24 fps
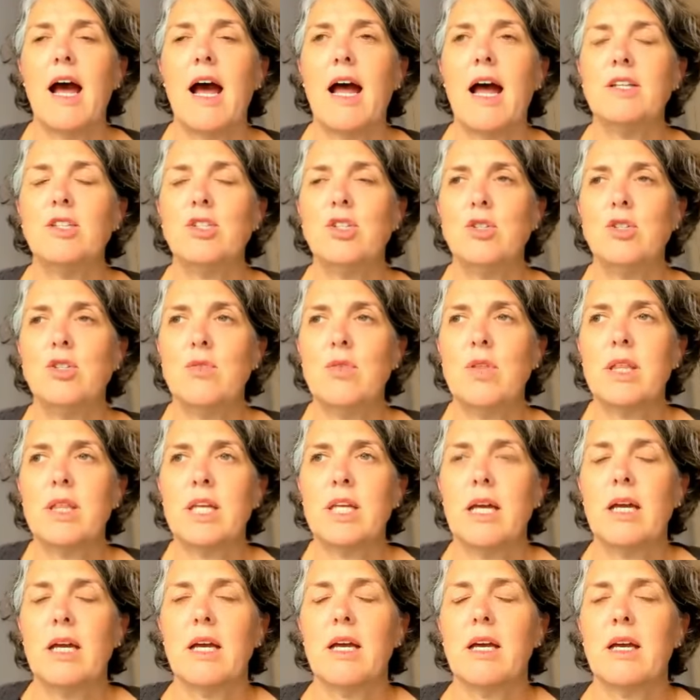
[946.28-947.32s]
I do
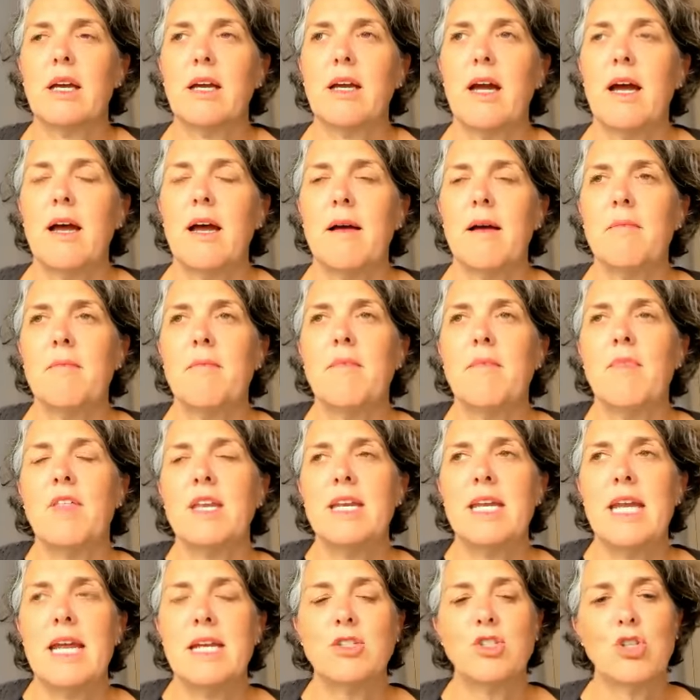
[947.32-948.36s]
think the
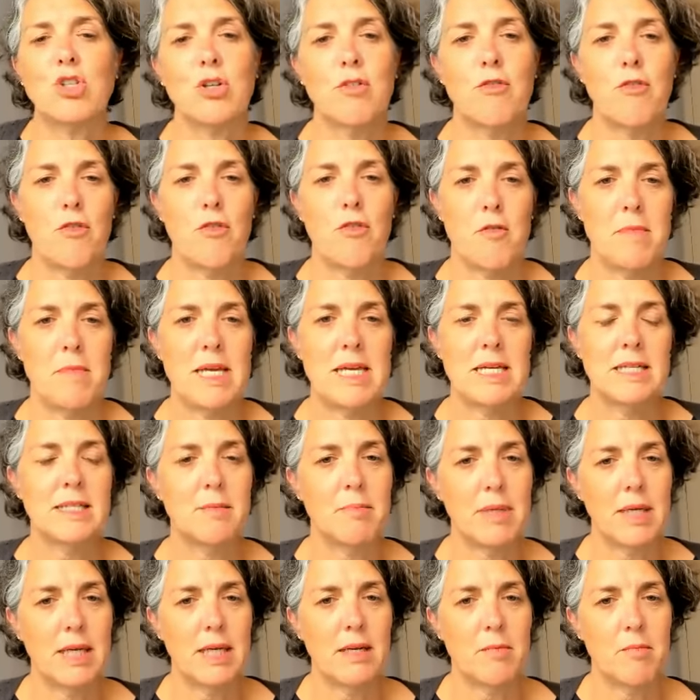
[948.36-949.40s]
nature for me is a
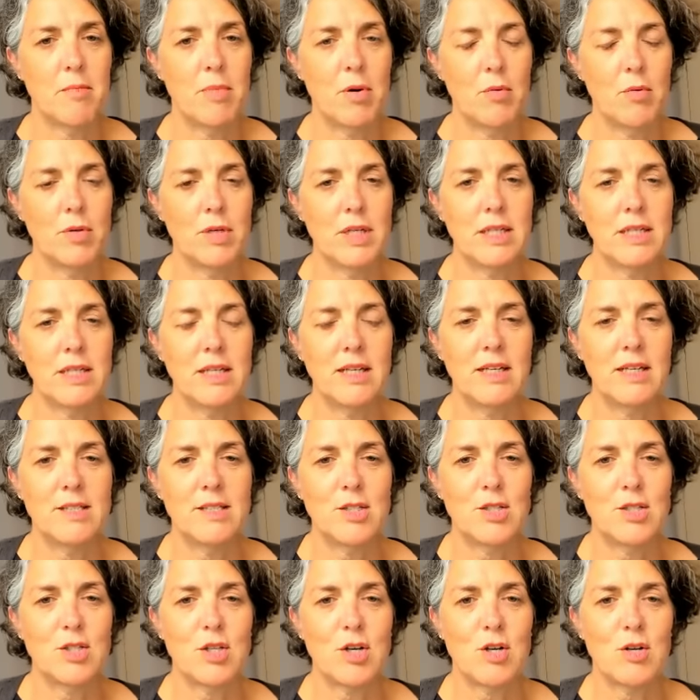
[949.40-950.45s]
big component. And
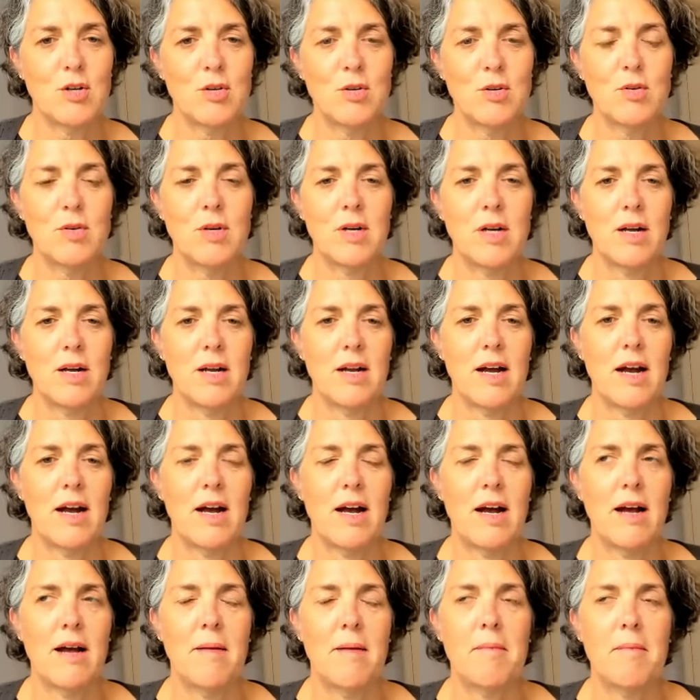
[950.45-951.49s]
so
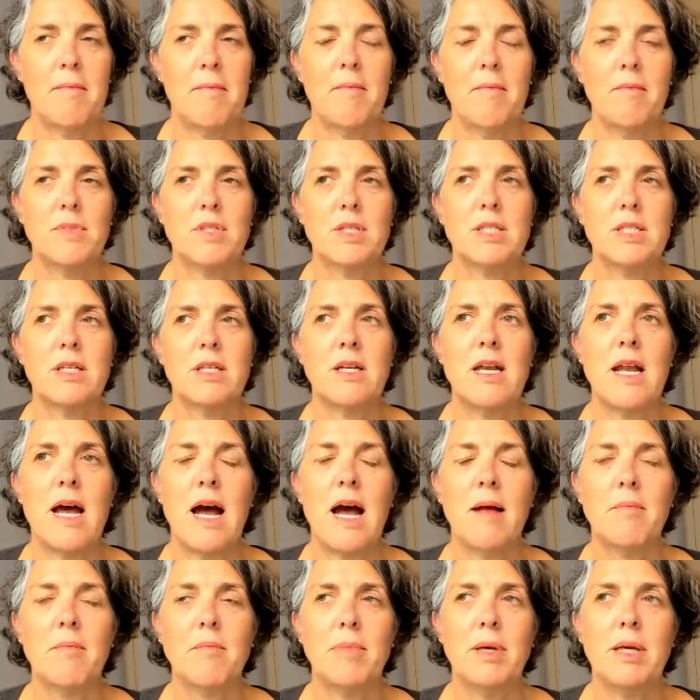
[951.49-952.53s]
to
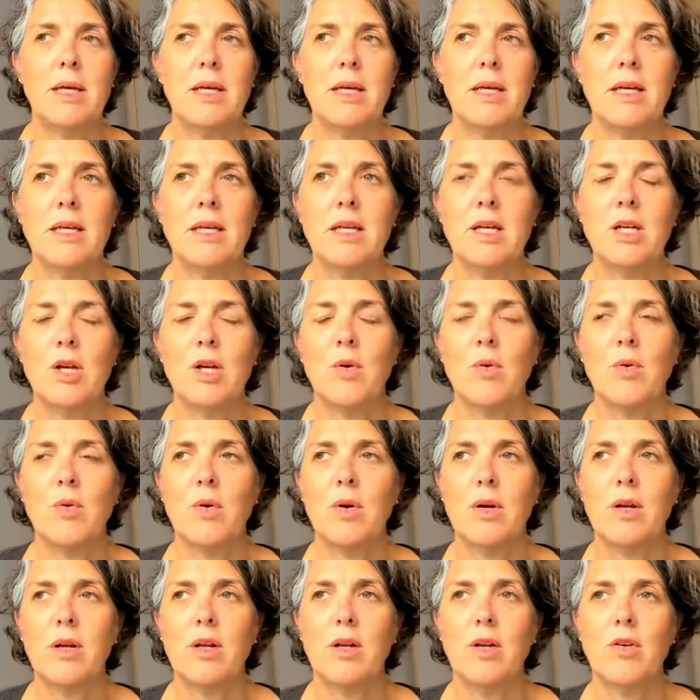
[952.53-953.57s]
not be, you
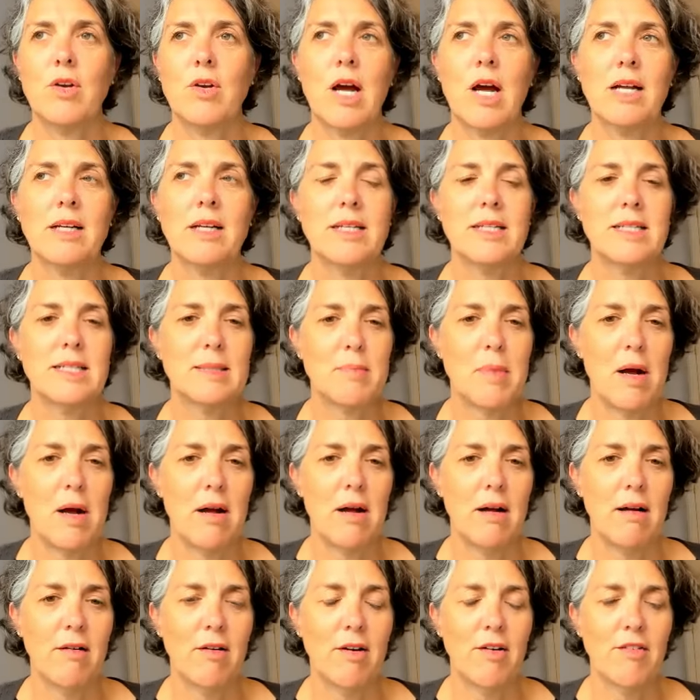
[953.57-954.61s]
know, you're not in a
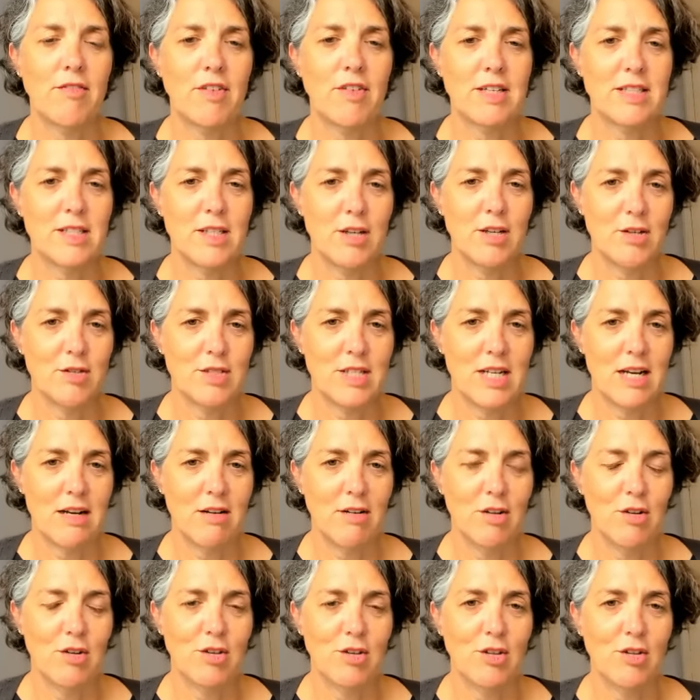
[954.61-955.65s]
spa or a fancy
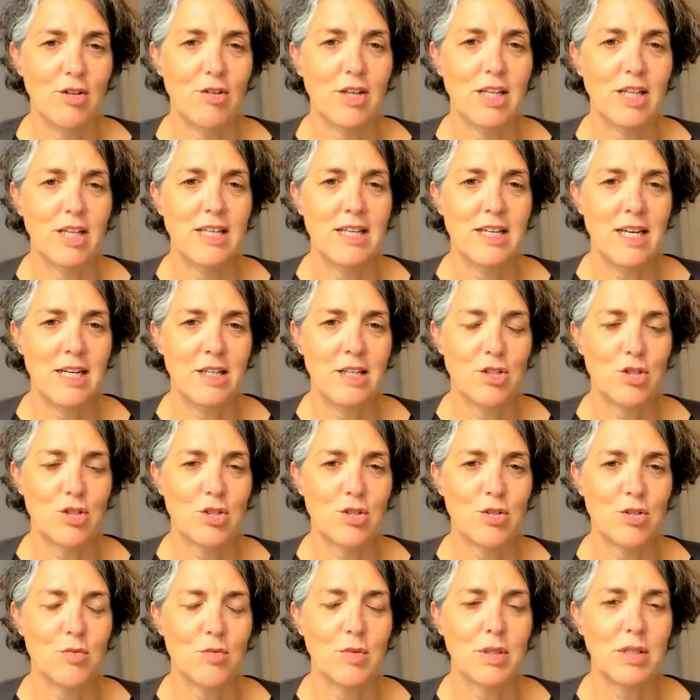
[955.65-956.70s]
hotel, you're in
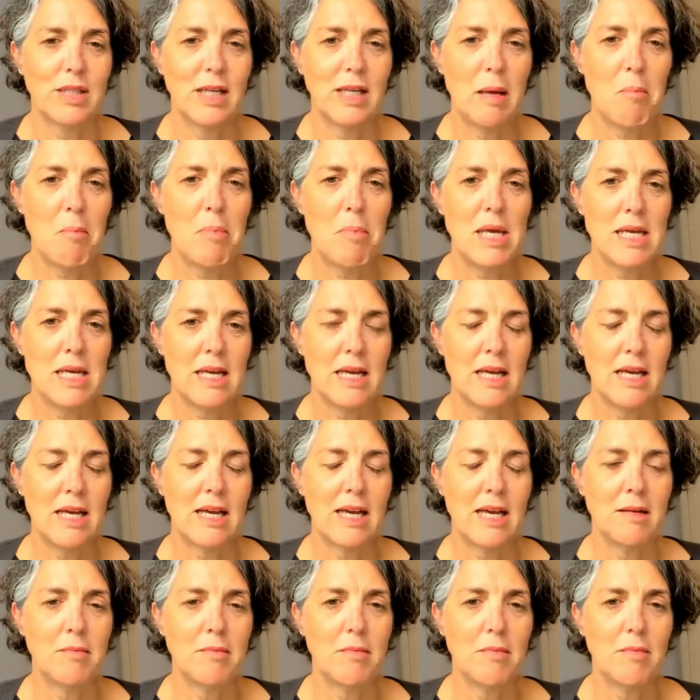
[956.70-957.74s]
nature, really being
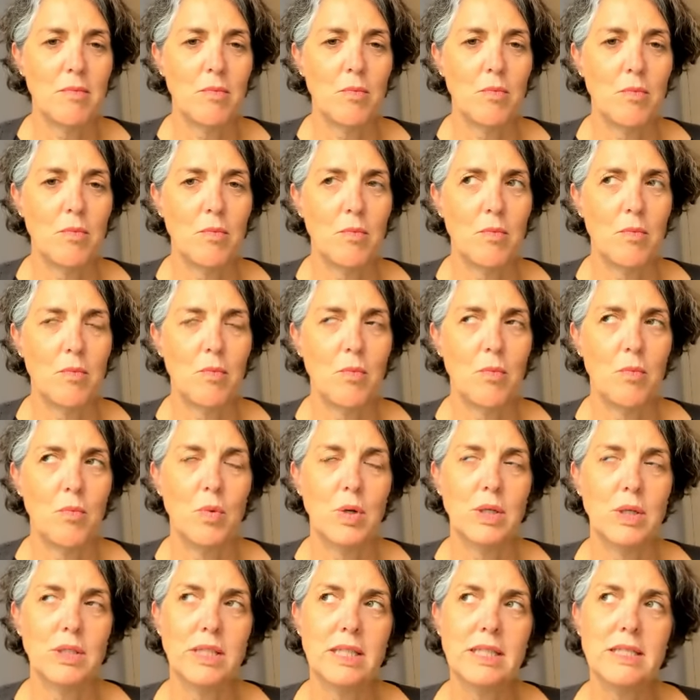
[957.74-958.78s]
and
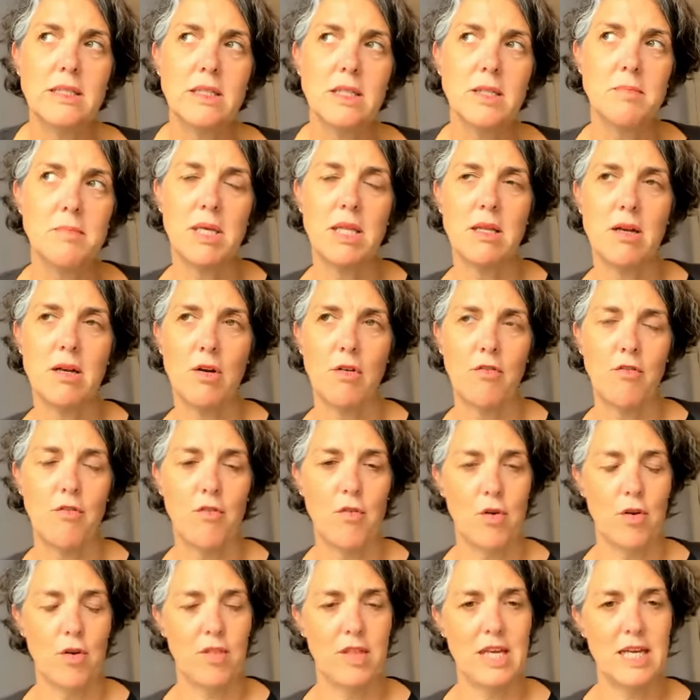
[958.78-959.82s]
willing to be there
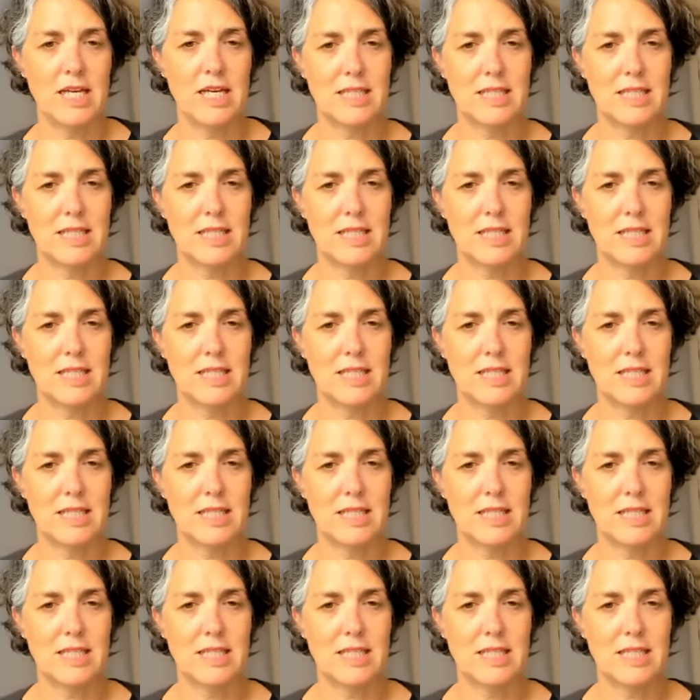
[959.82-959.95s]
for the